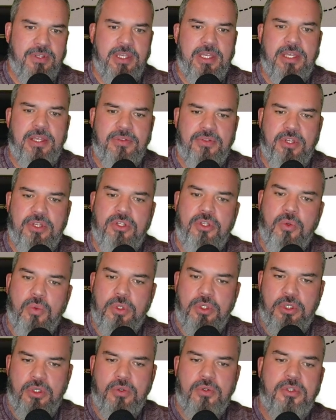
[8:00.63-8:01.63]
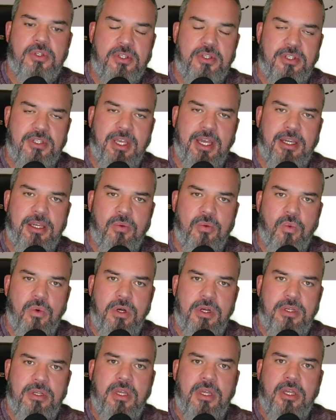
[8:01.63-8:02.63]
then you would use the second
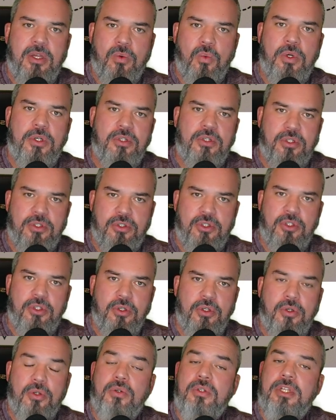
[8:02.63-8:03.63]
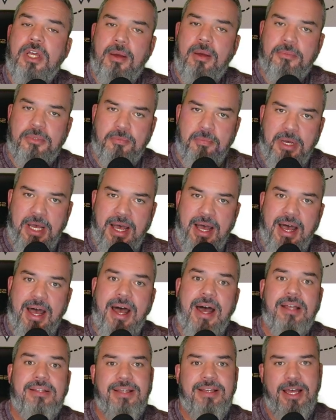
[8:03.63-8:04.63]
one, which is 2 times
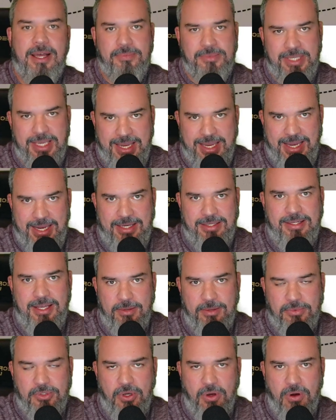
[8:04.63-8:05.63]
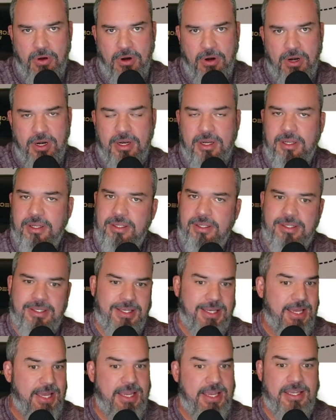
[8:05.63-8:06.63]
pi times A times R.
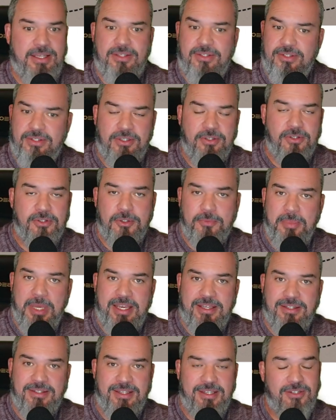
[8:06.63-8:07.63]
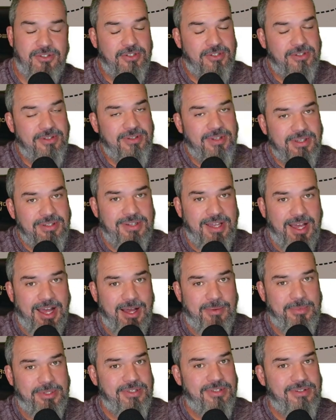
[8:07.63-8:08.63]
A is still spacing, just this
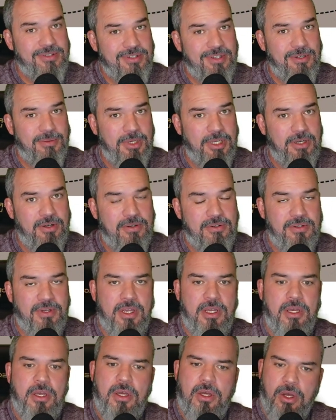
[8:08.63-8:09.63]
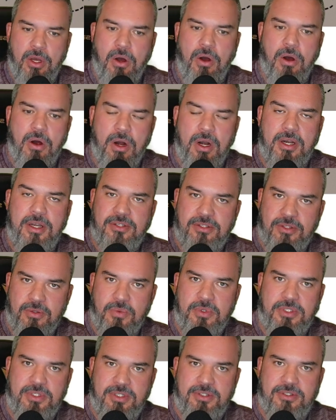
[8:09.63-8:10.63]
time it's in centimeters. R is the
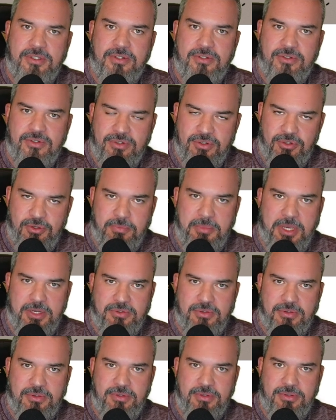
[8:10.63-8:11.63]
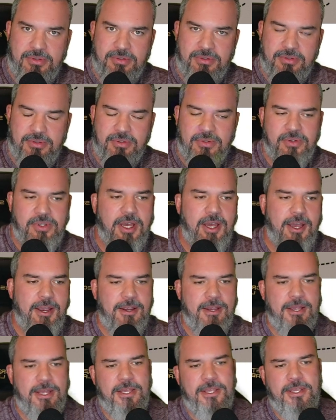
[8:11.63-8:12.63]
resistance you measured, okay?
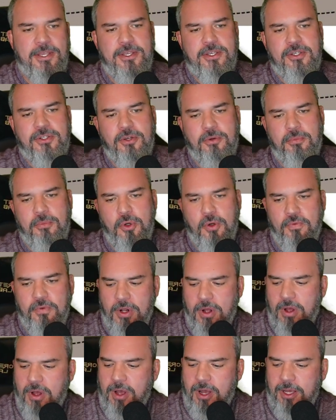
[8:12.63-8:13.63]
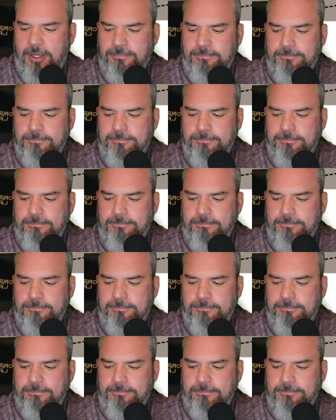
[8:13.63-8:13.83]
So moving on,